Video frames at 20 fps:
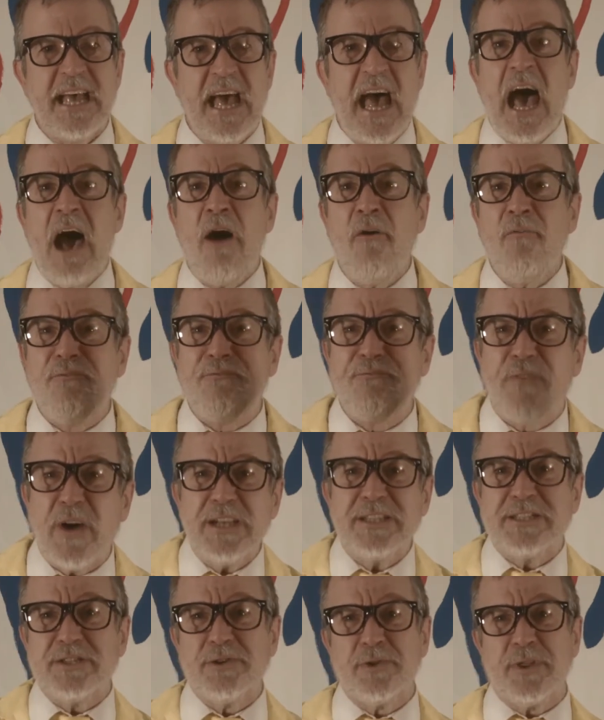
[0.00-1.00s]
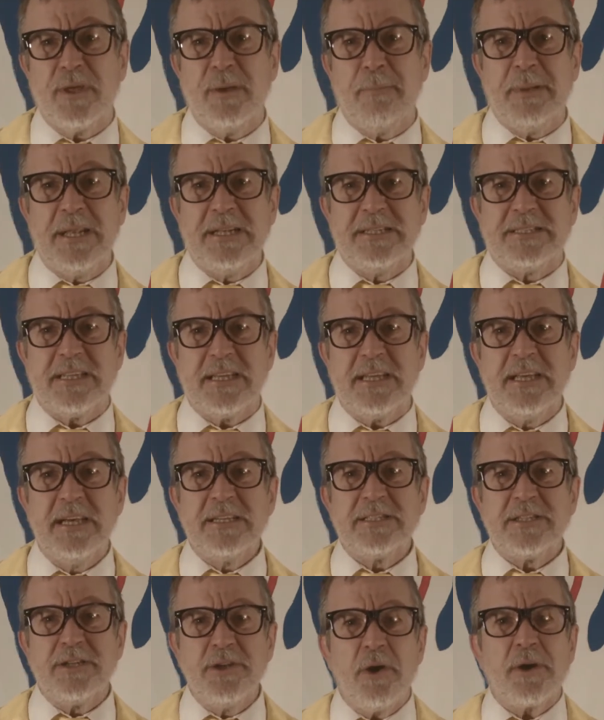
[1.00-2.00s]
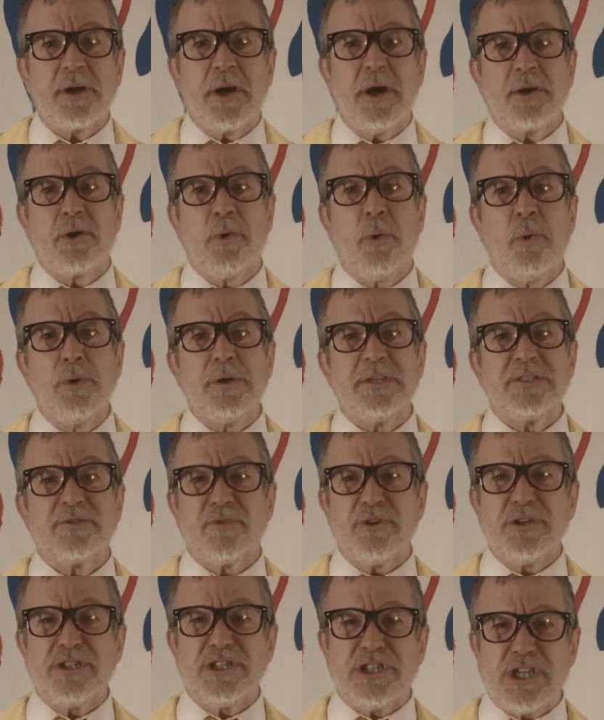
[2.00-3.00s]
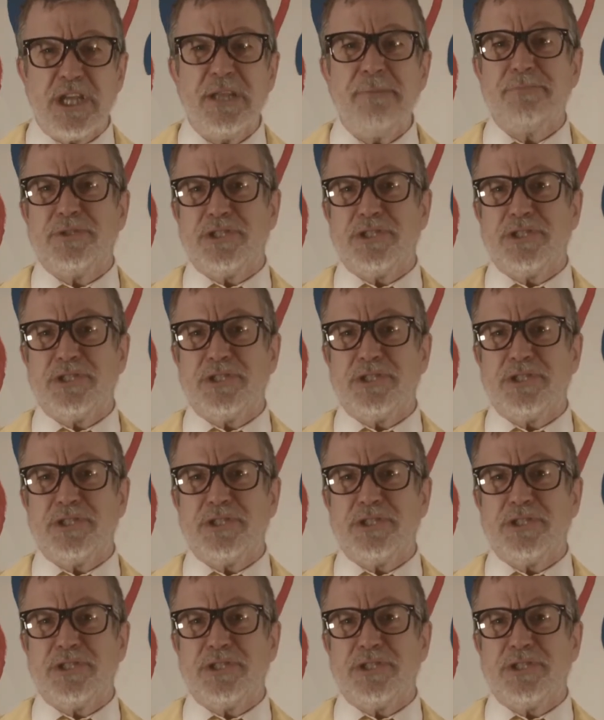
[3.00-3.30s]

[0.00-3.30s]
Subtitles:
How vital the ability to not cut corners for a cheap